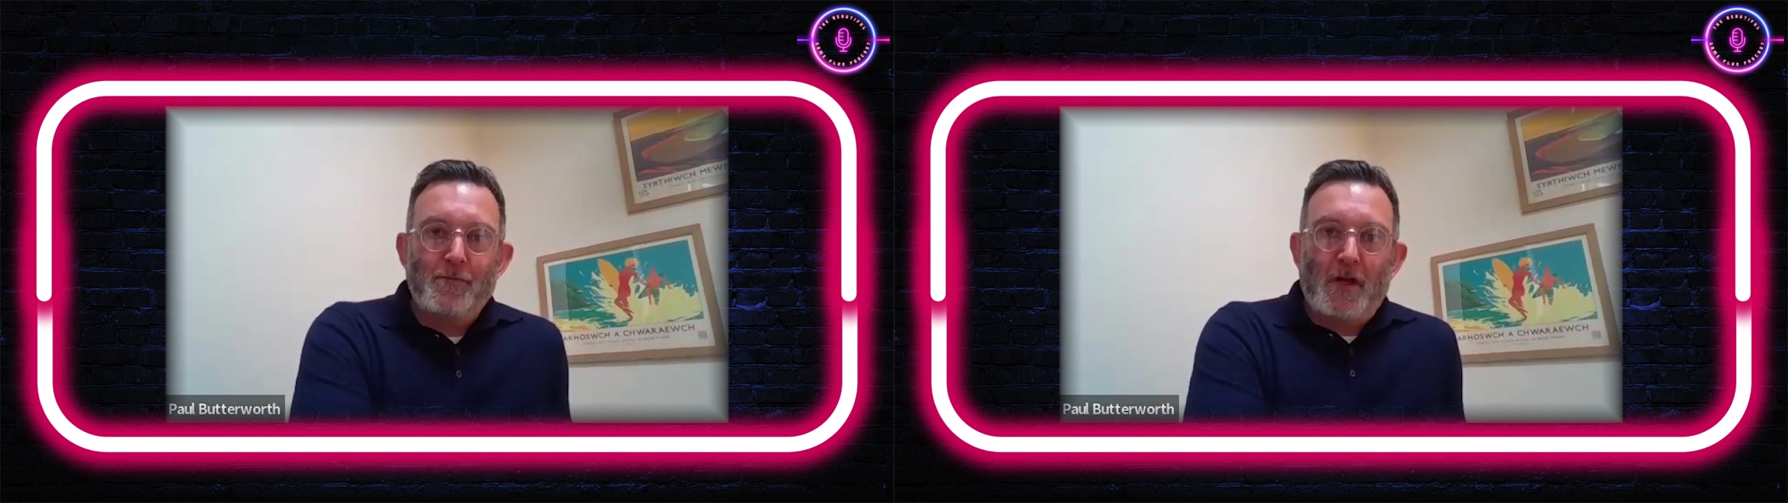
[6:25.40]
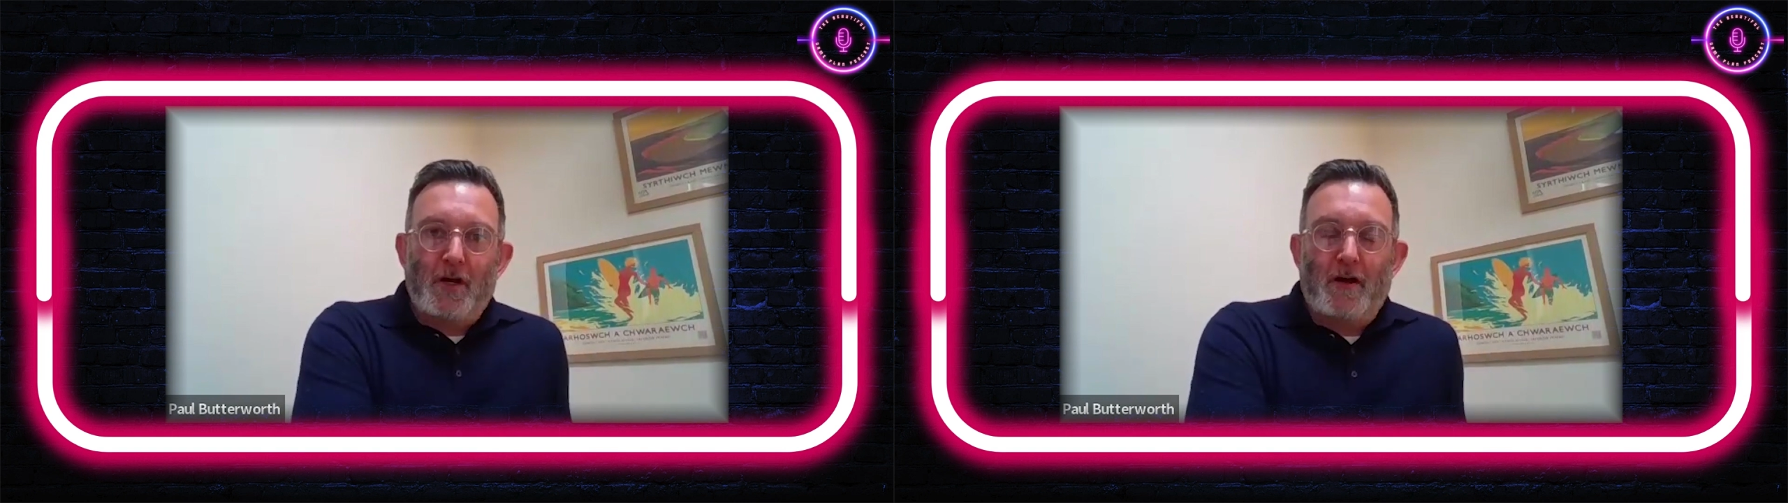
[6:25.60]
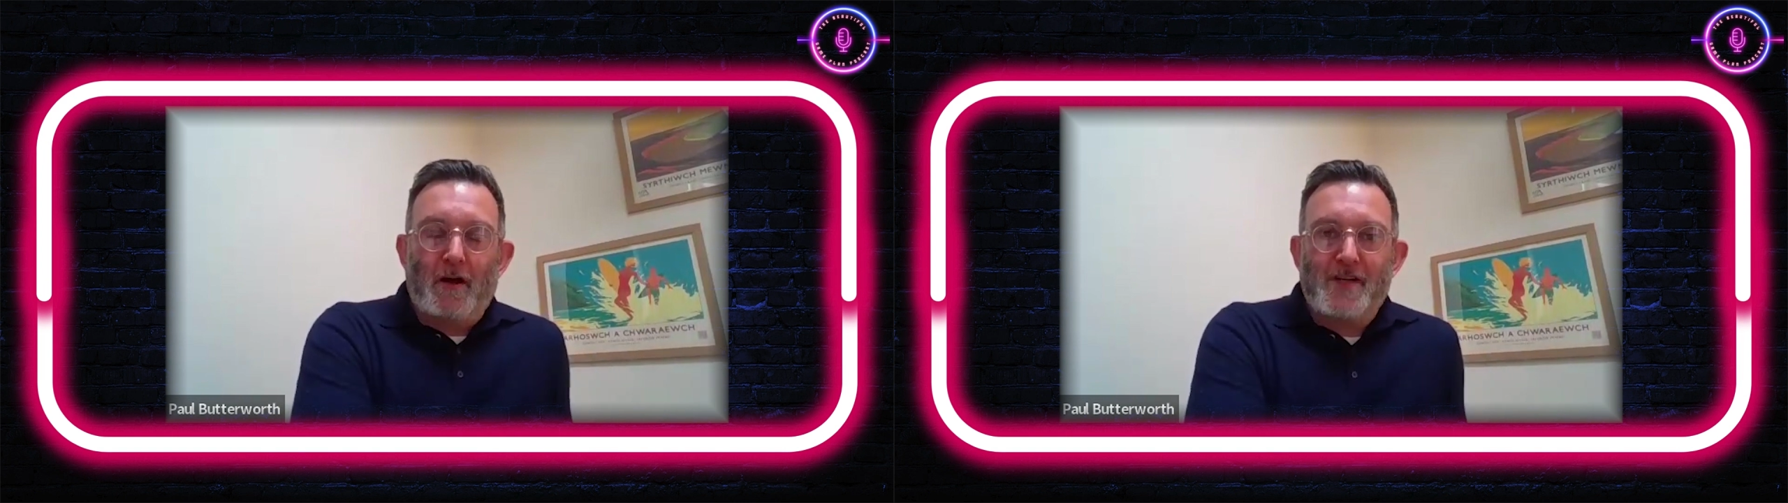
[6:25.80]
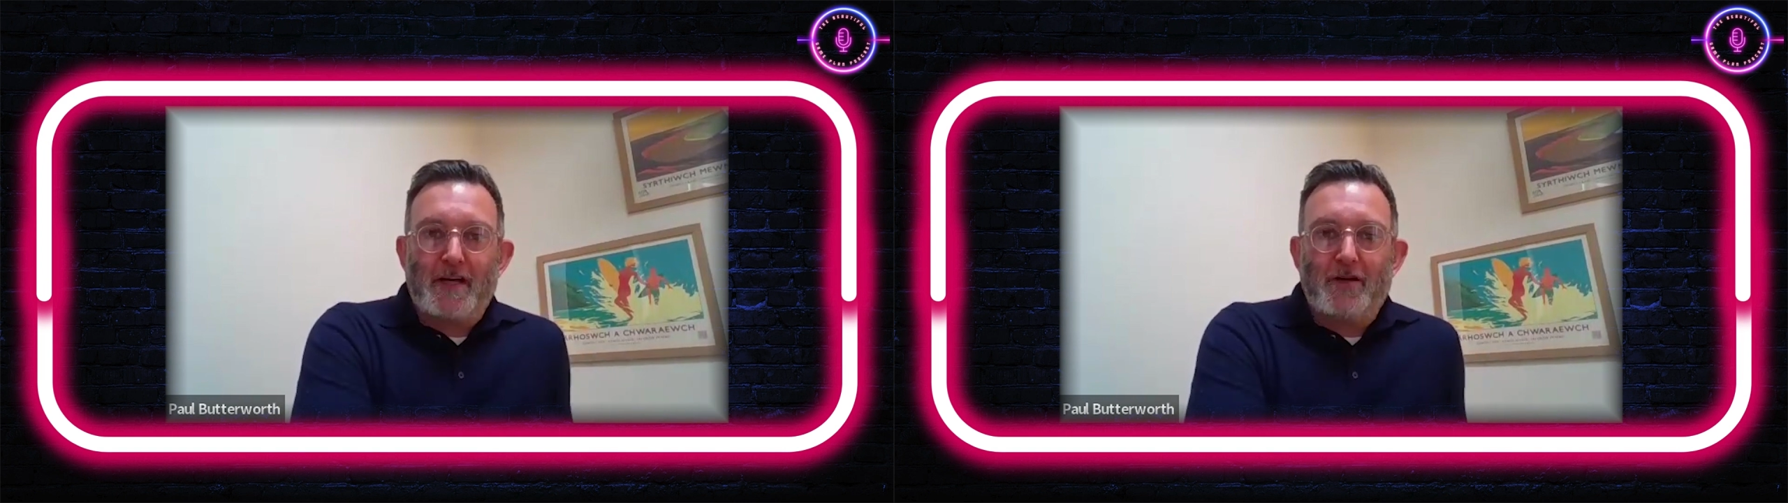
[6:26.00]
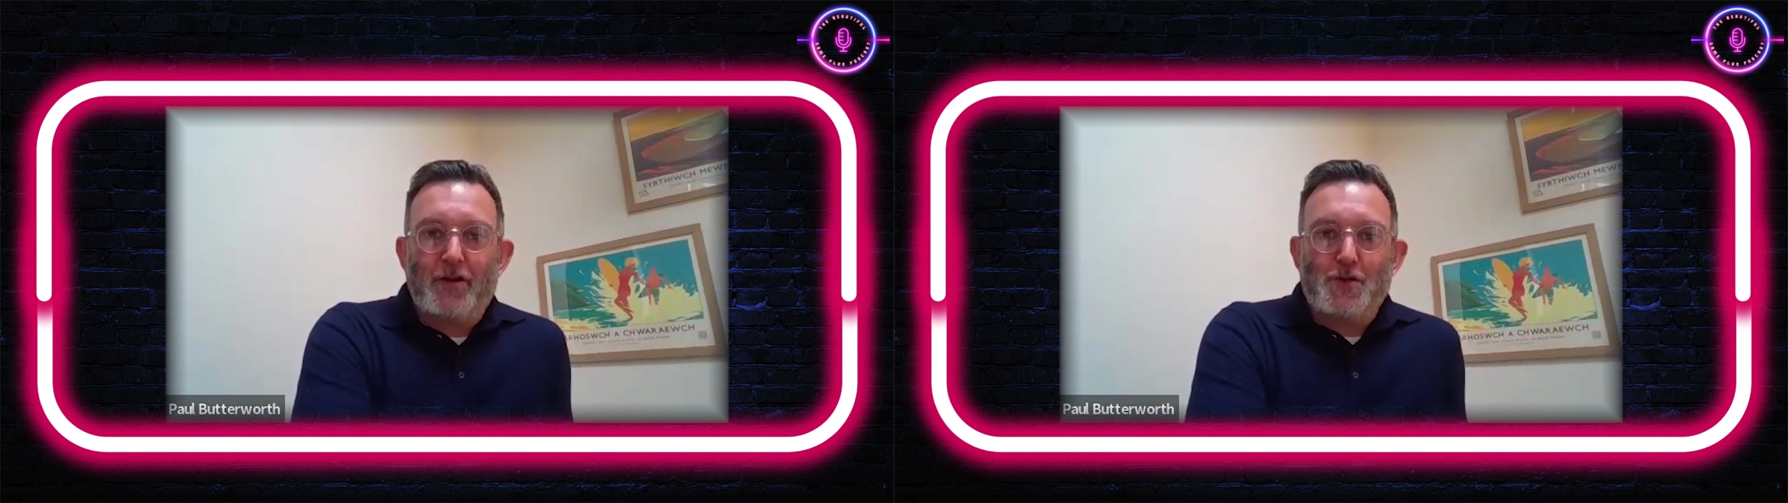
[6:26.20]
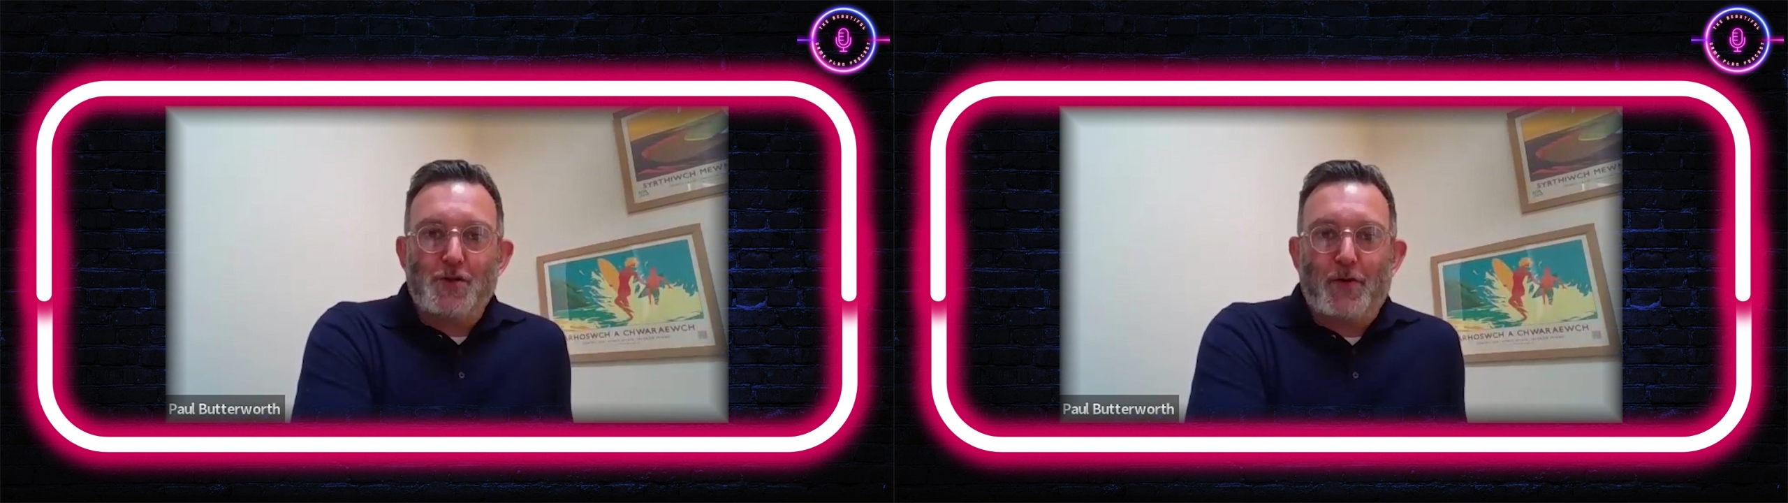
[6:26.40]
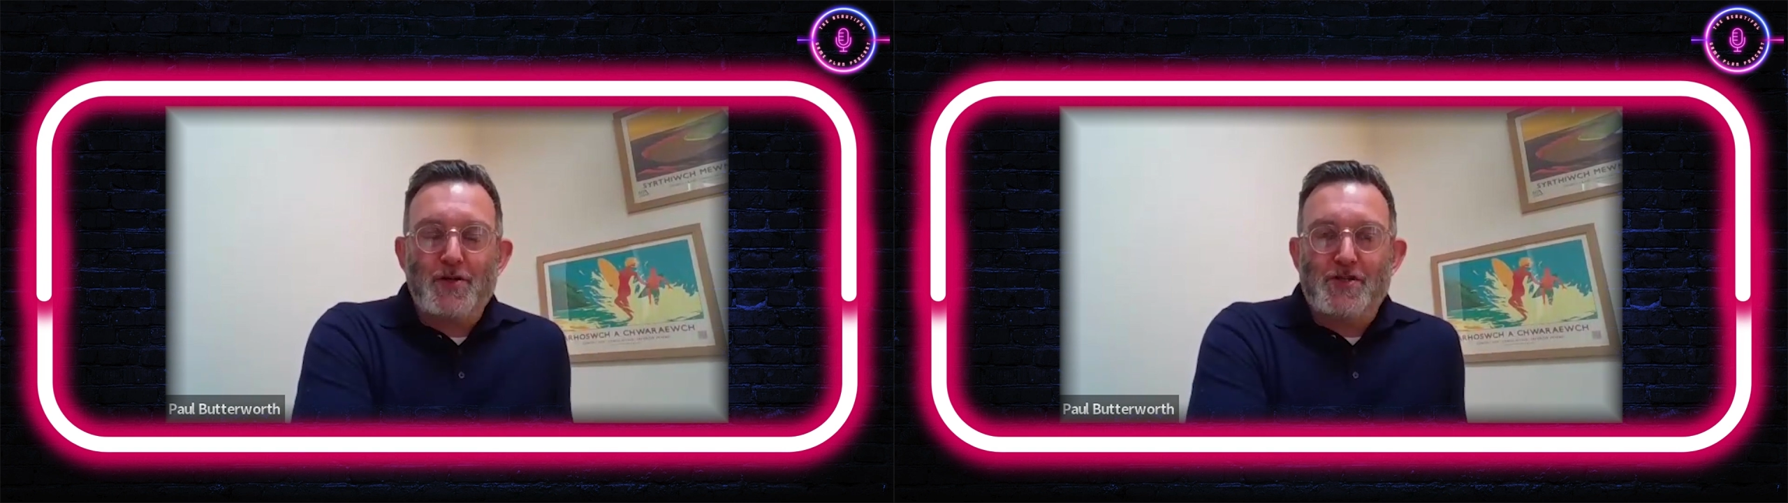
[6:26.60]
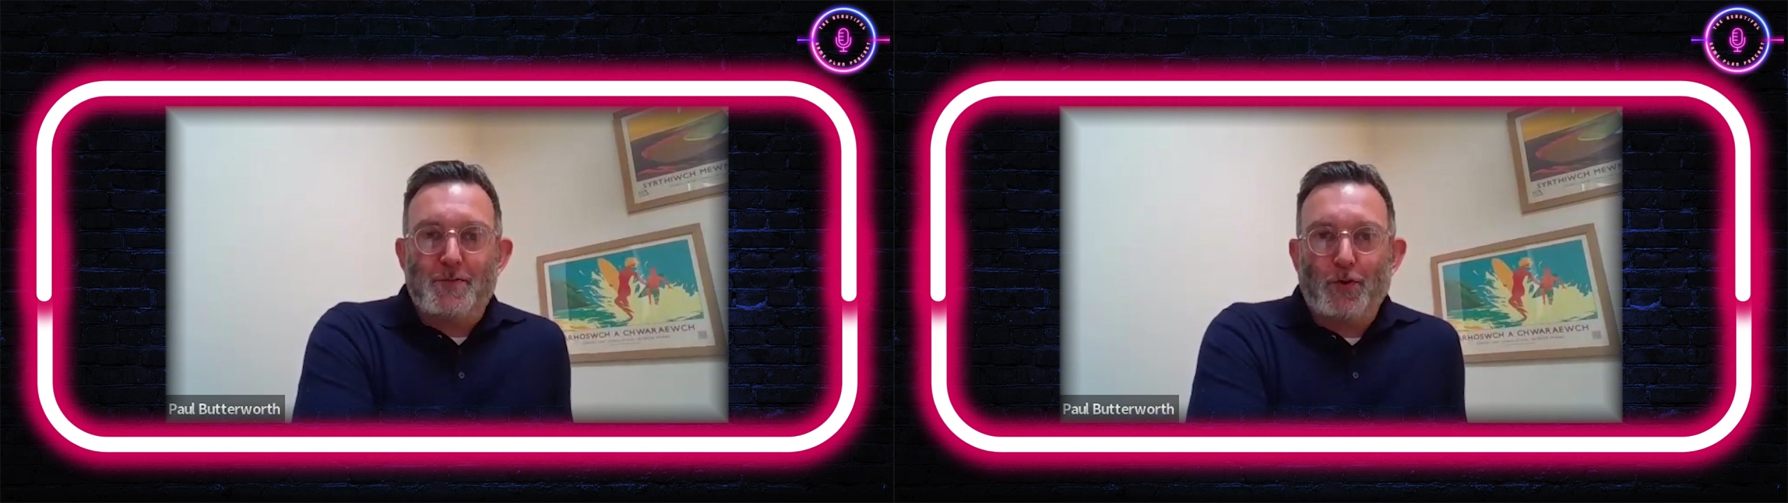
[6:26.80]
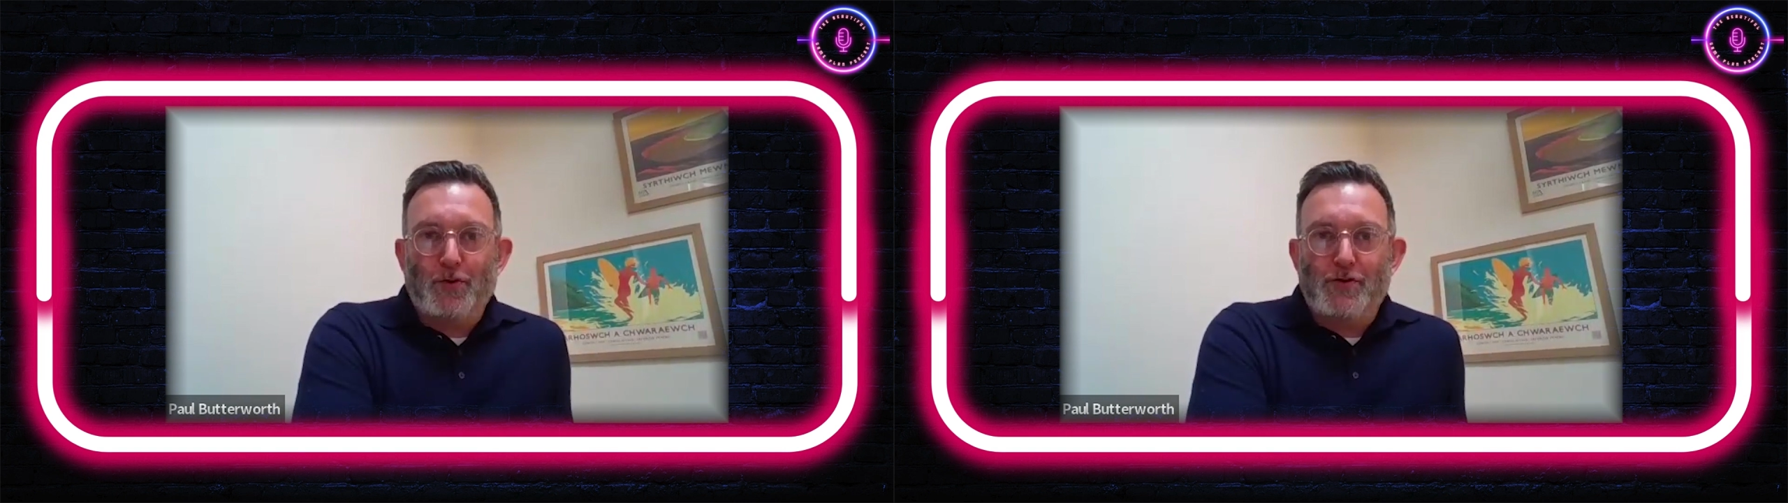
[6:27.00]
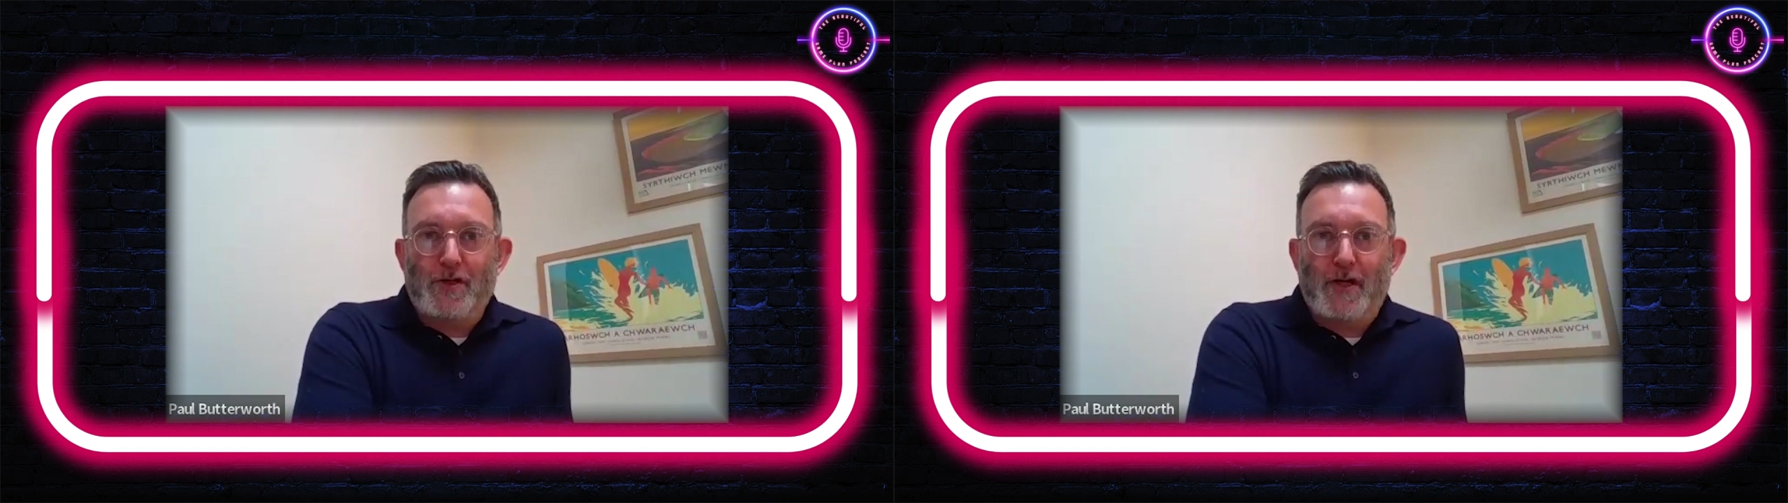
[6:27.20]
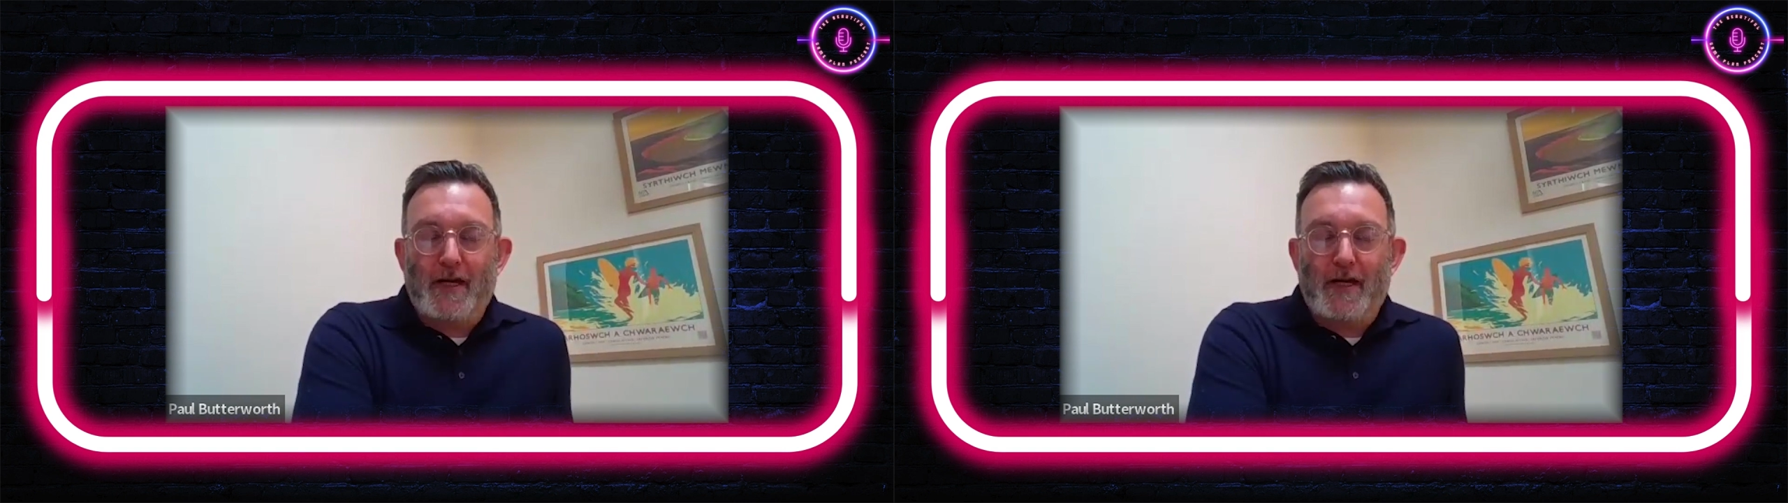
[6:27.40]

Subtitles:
And I've taken those principles